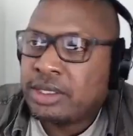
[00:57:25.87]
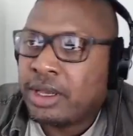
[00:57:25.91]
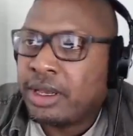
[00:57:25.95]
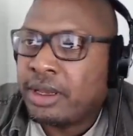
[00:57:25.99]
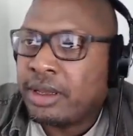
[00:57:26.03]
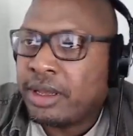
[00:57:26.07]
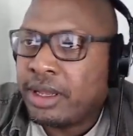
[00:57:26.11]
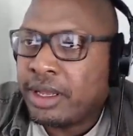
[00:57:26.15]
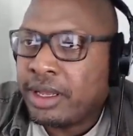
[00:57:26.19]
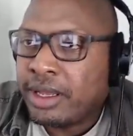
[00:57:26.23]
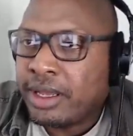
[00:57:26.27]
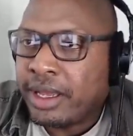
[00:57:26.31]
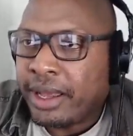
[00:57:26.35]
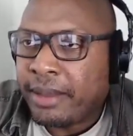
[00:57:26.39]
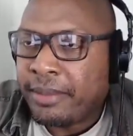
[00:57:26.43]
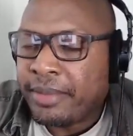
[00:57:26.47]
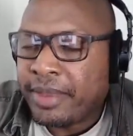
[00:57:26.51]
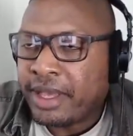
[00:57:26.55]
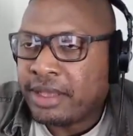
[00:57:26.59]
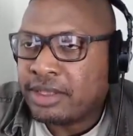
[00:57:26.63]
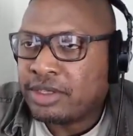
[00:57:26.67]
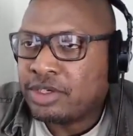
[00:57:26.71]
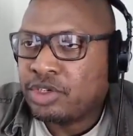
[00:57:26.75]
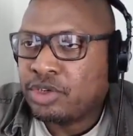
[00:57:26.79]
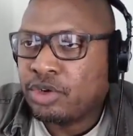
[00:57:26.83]
uh, I'm
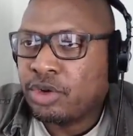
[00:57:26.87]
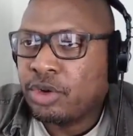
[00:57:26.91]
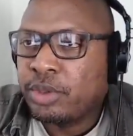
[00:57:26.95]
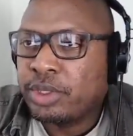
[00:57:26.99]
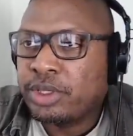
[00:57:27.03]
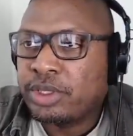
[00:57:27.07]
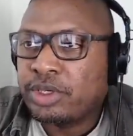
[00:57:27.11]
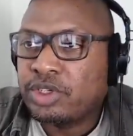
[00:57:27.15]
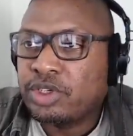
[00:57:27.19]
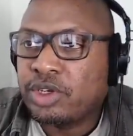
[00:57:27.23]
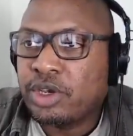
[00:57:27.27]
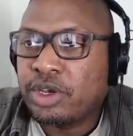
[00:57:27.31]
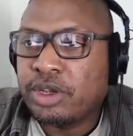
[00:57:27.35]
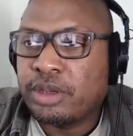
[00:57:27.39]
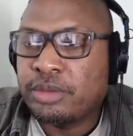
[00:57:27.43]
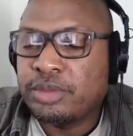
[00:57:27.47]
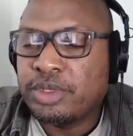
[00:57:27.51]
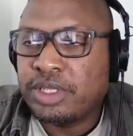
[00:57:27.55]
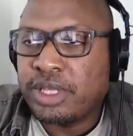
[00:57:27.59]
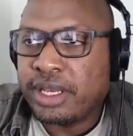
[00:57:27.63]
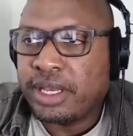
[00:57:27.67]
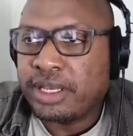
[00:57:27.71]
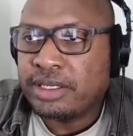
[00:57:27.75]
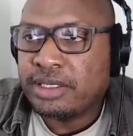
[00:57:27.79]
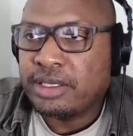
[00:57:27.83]
not sure what the
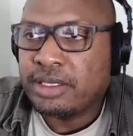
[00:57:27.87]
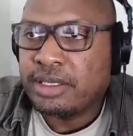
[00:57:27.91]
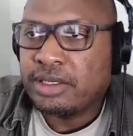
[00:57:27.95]
circumstances. There